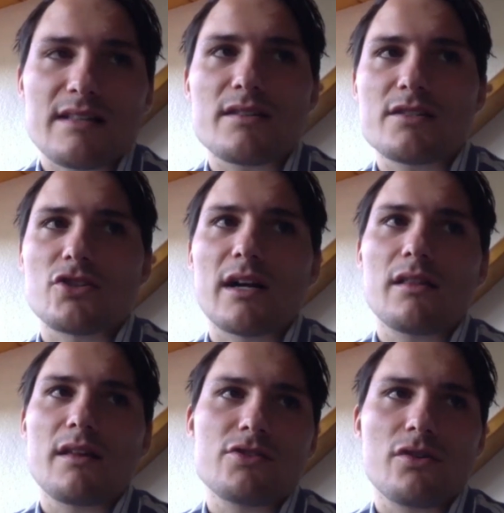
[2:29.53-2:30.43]
the struggle
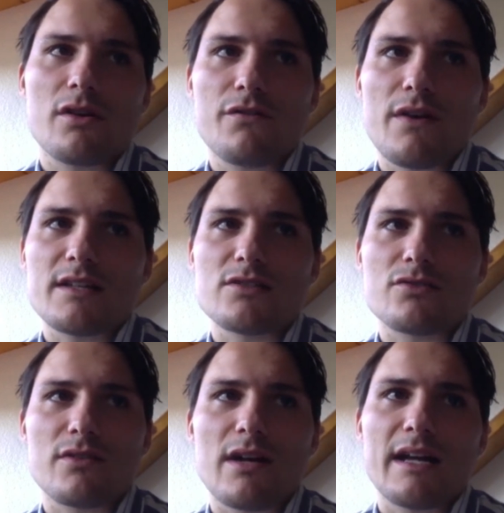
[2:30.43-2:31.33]
that you're going to face
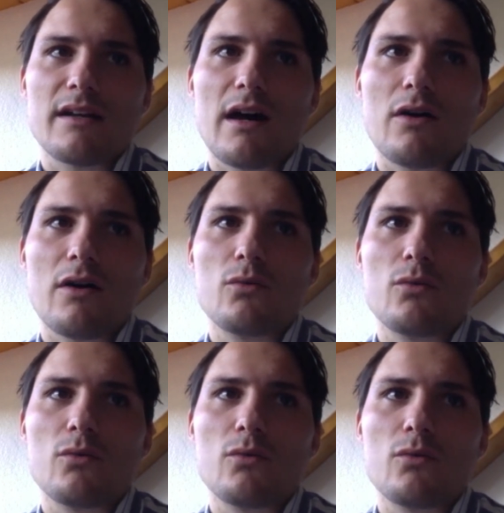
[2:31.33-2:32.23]
right now with
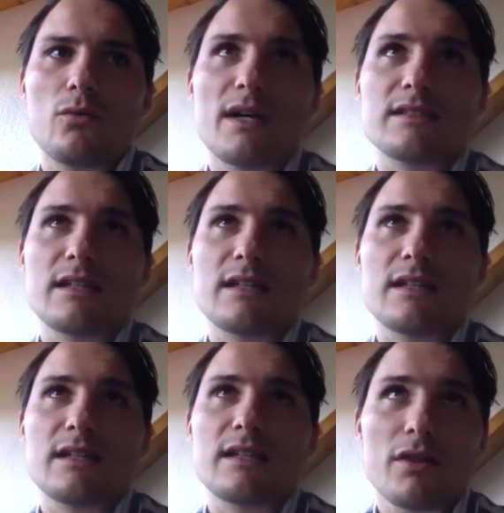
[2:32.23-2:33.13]
raising capital.